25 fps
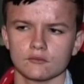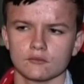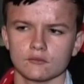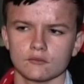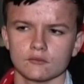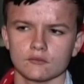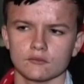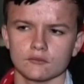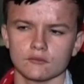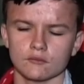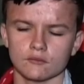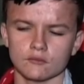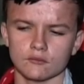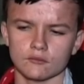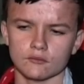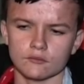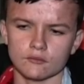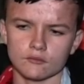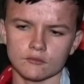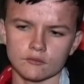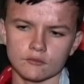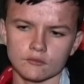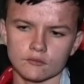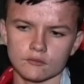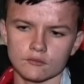
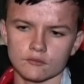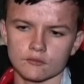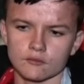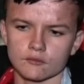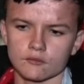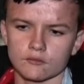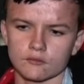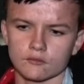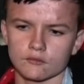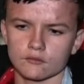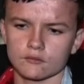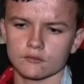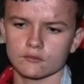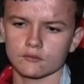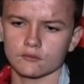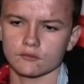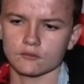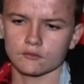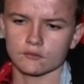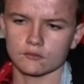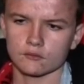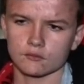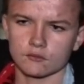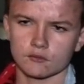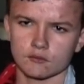
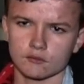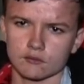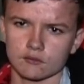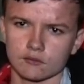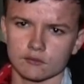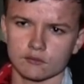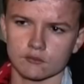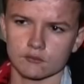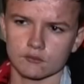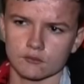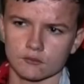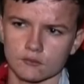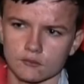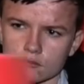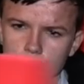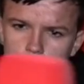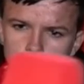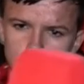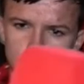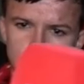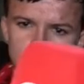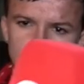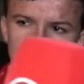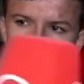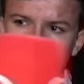
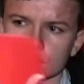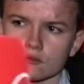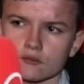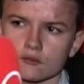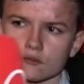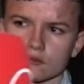This person isn't speaking.